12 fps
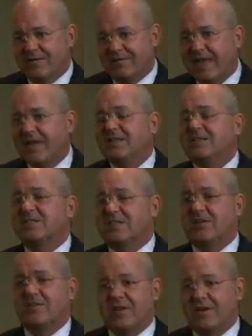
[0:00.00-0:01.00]
they
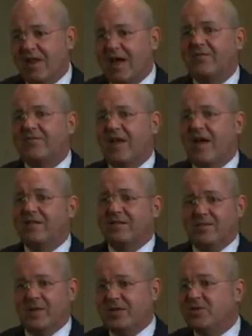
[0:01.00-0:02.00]
consider their lifestyle
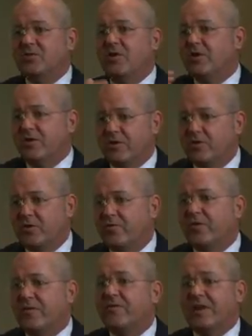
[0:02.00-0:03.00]
to be 200 or
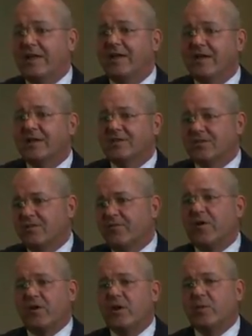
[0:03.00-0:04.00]
250. So the
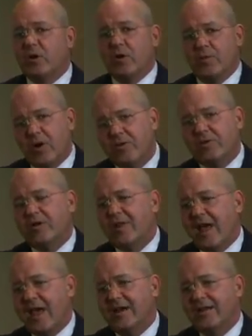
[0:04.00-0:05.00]
variable component of
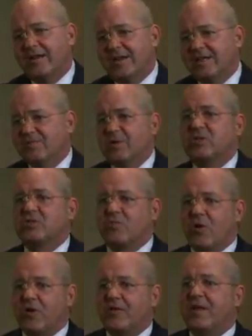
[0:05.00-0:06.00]
that is much
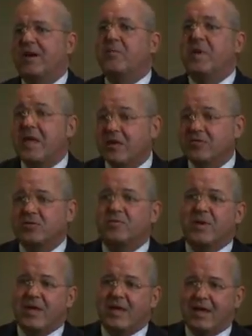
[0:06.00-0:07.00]
smaller than it appears to
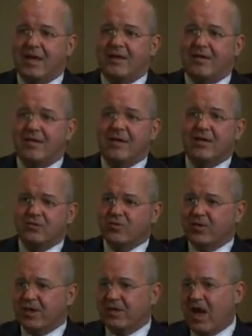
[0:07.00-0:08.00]
be in sort
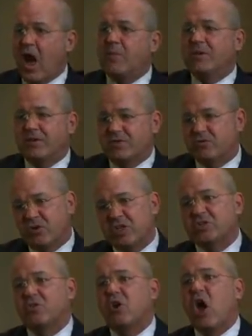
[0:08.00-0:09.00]
of the
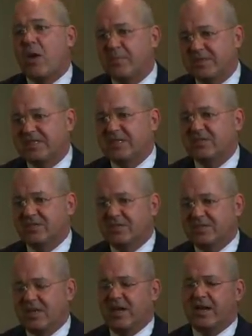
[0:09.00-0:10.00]
traditional compensation
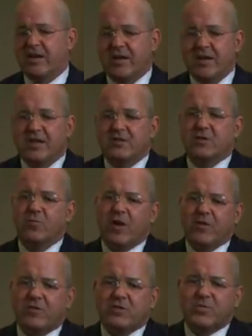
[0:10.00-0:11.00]
design. So
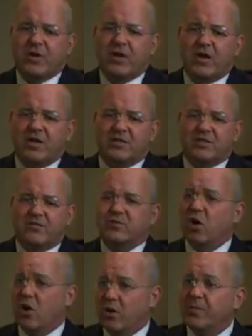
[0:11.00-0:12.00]
whether it's because of
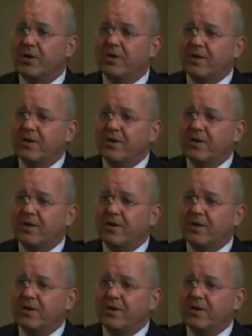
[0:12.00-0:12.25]
TARP,